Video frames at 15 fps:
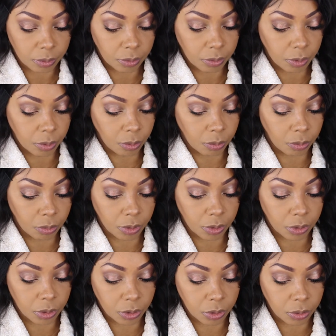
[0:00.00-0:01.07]
we don't
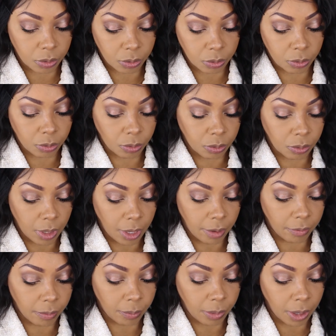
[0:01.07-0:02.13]
want to
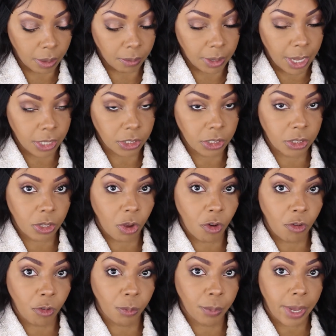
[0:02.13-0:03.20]
have the bottom lashes
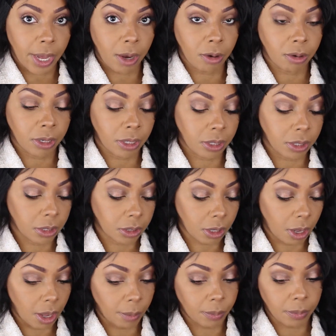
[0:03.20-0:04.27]
overpowering the
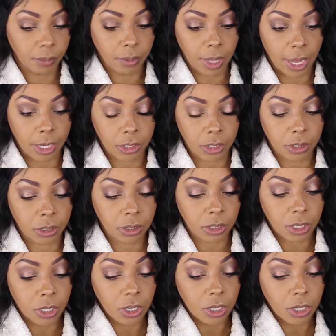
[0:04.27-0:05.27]
top lashes.